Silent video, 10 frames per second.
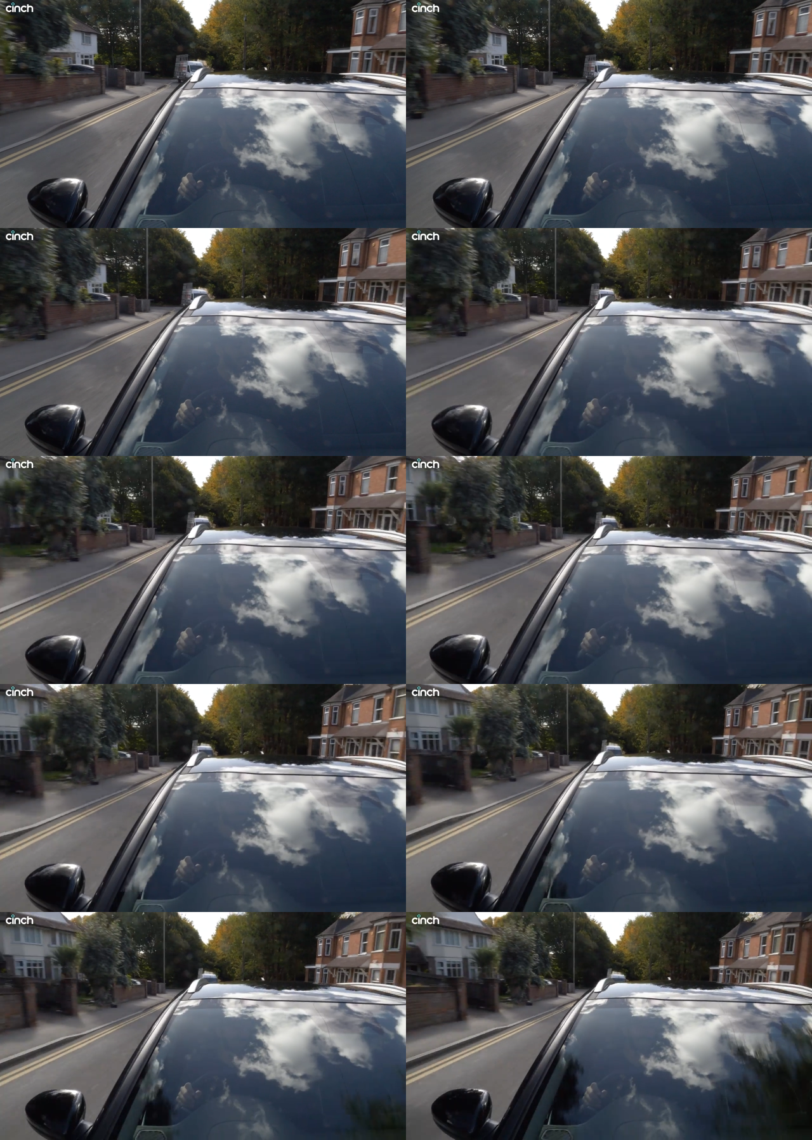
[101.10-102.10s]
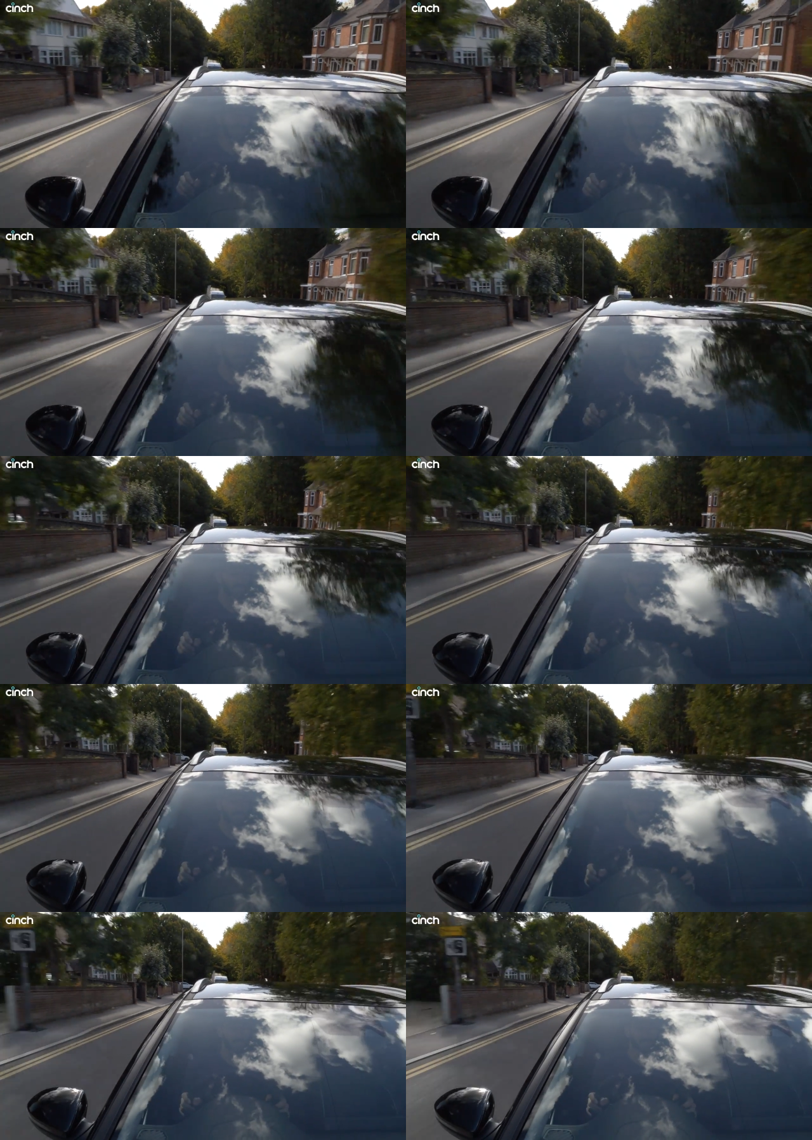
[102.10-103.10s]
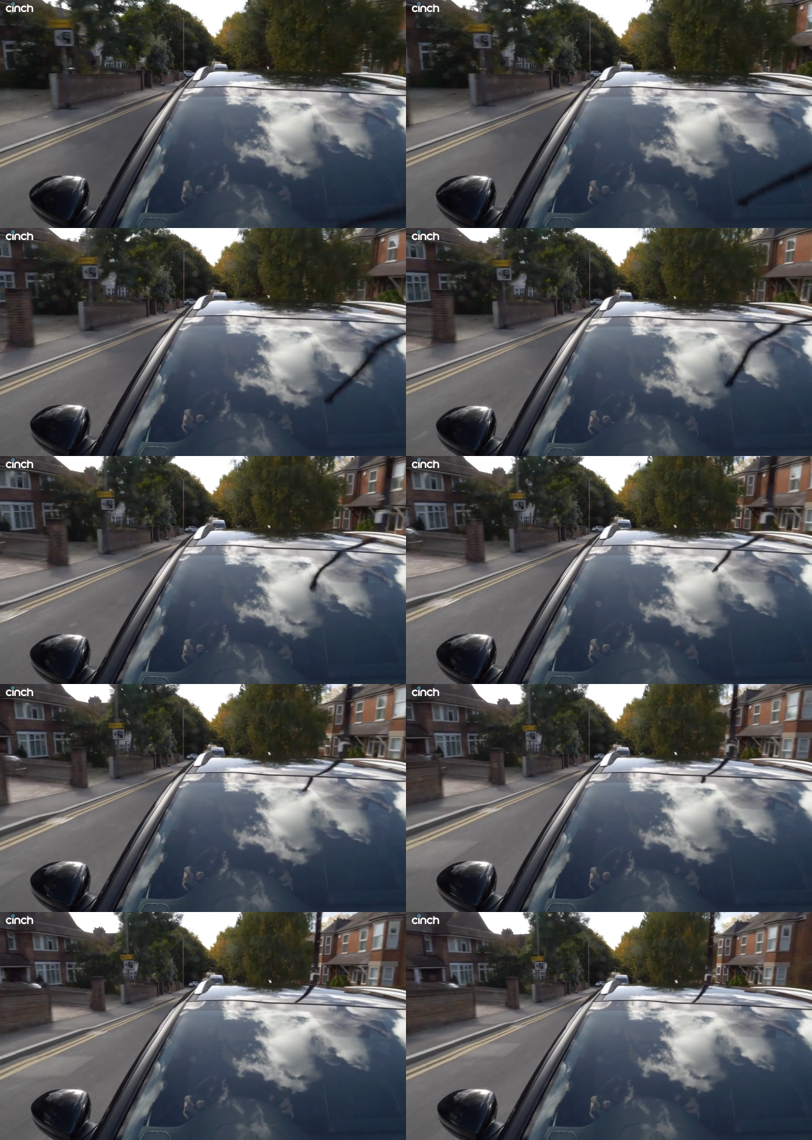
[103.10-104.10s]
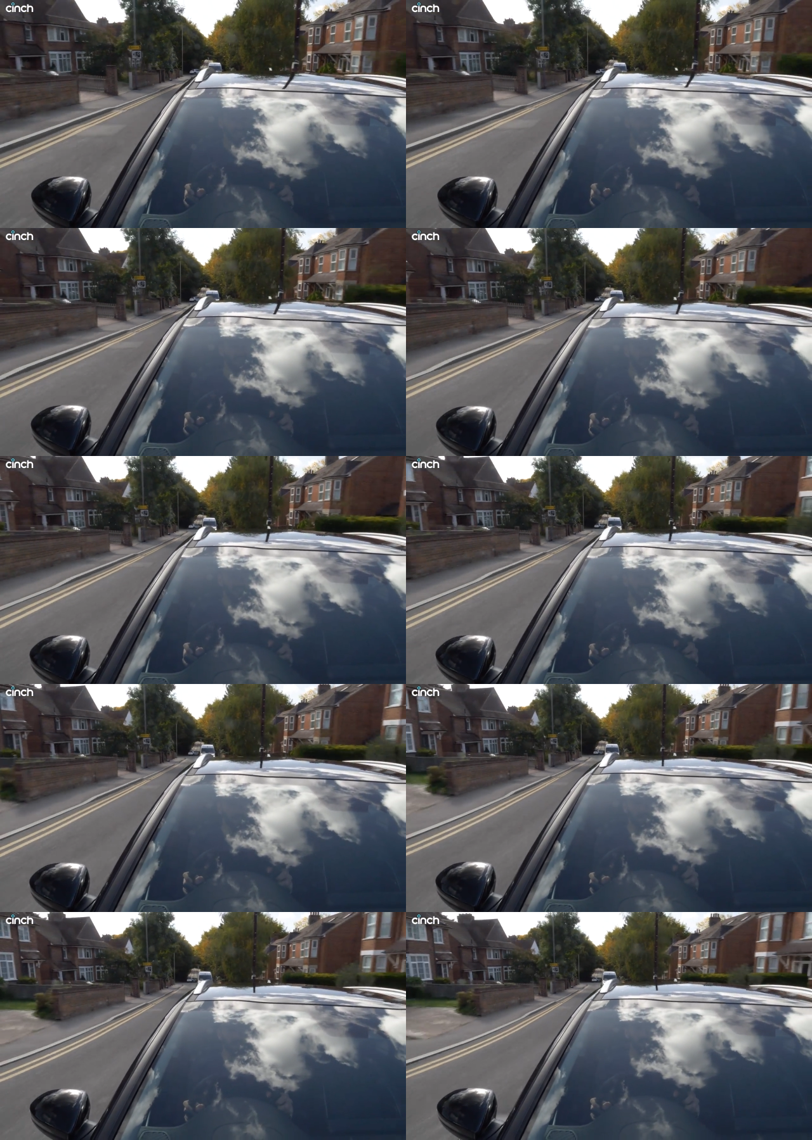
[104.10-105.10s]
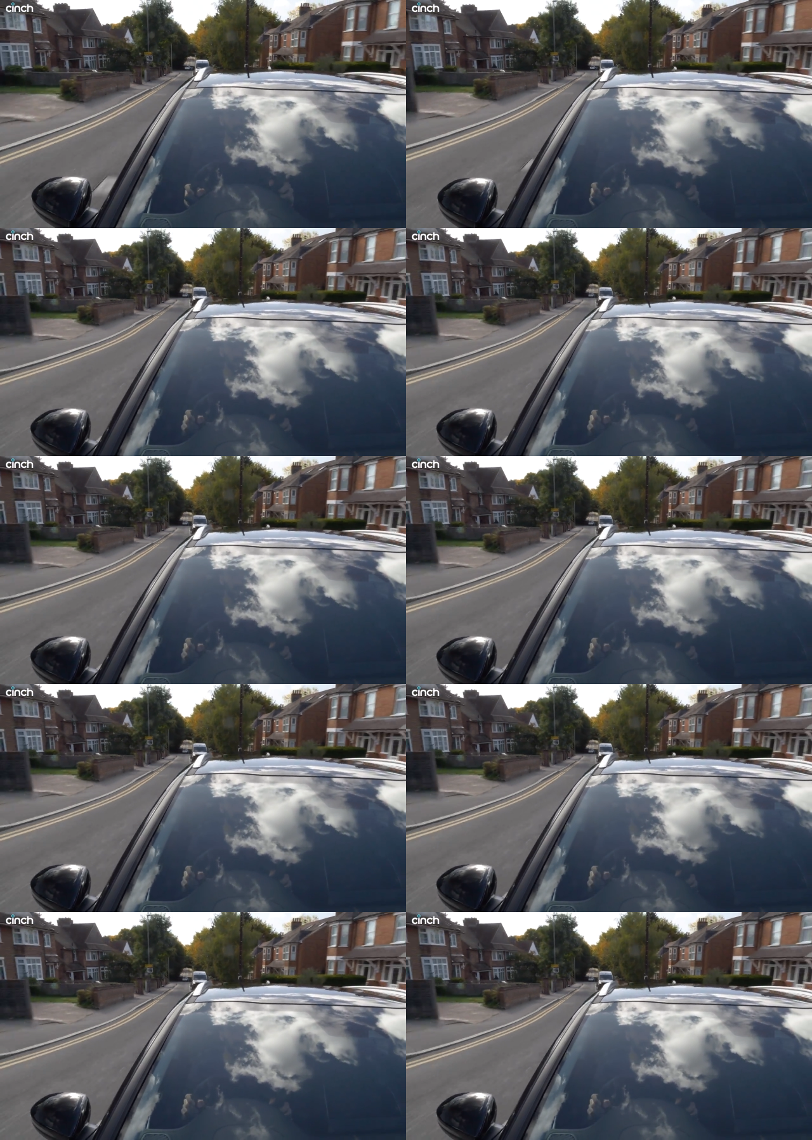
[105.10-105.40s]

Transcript: No face is visible, so there are no lips to read.